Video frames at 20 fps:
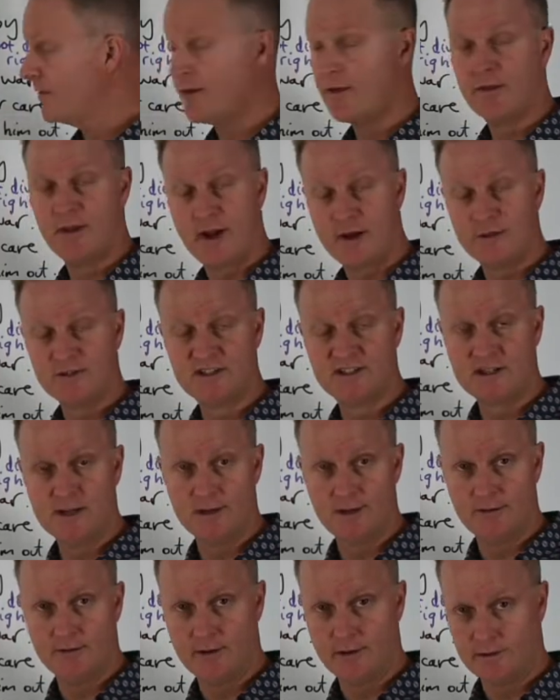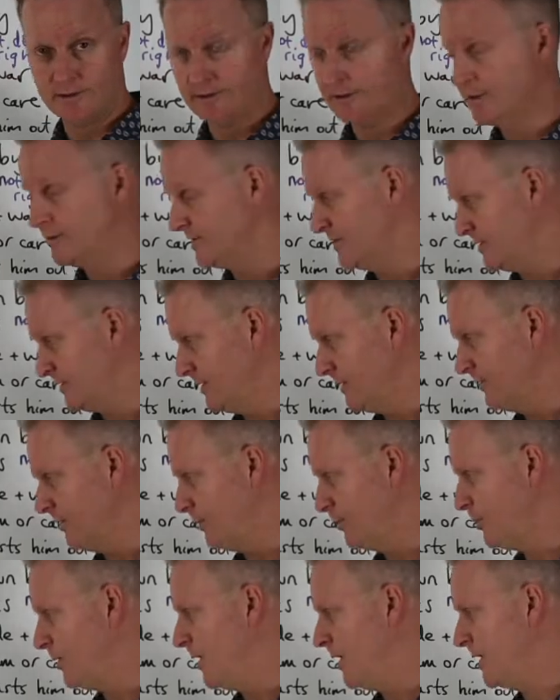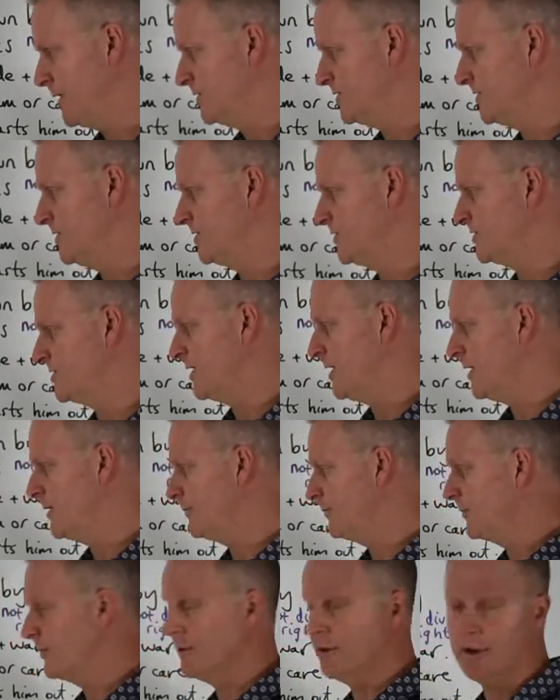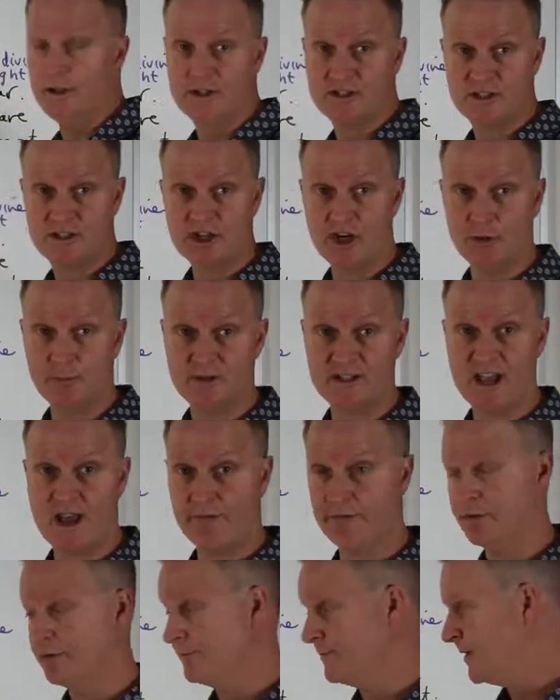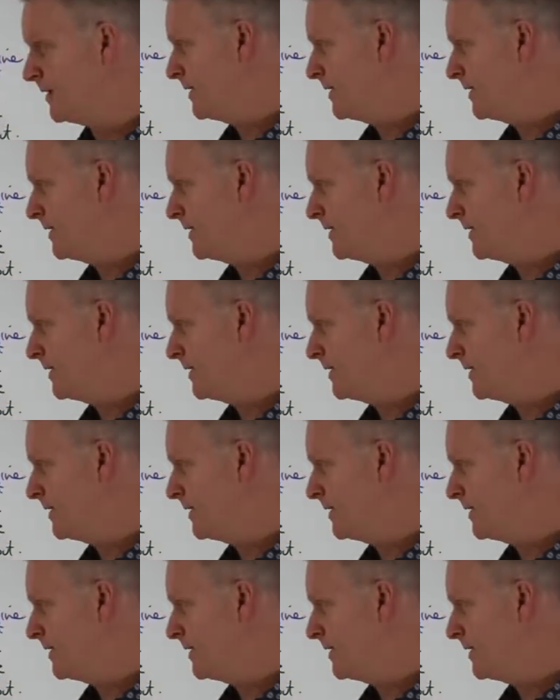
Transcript: then the other setting that is in the play is this the East Tavern,